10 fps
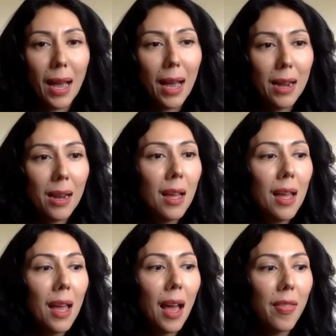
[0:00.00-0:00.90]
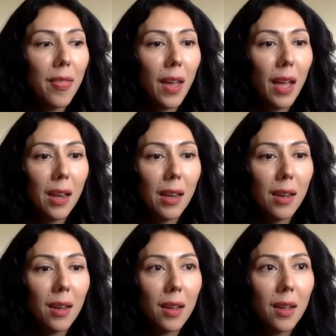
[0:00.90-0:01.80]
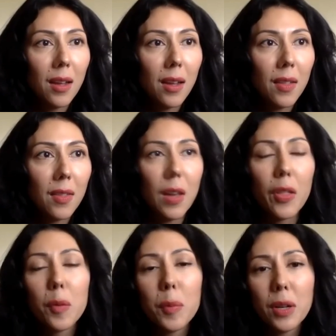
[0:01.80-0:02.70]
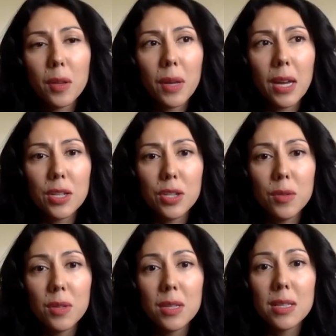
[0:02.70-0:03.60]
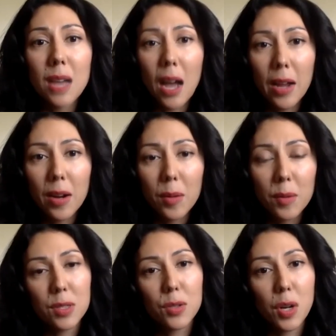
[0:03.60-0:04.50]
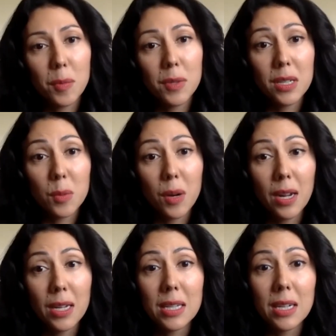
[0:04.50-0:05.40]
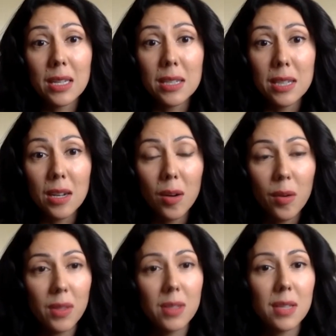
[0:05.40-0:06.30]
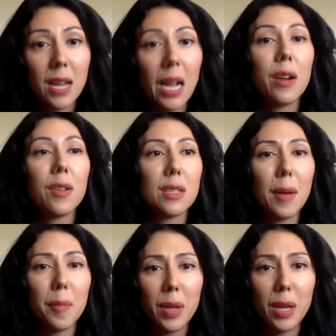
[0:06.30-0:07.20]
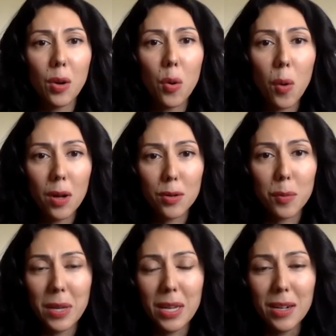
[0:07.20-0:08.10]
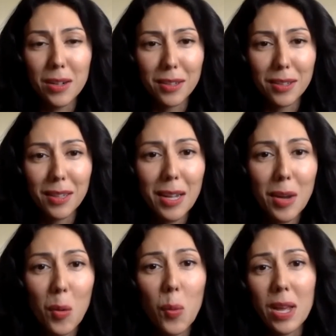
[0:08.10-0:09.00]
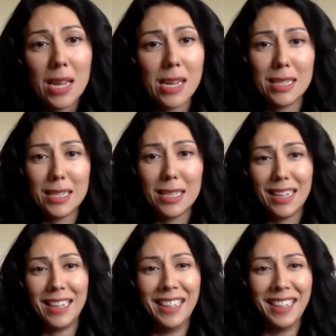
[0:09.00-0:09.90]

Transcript: we had. And then the other build that we had to do, the sire was scripted as wearing a tuxedo, and the sire is that big quadrupedal winged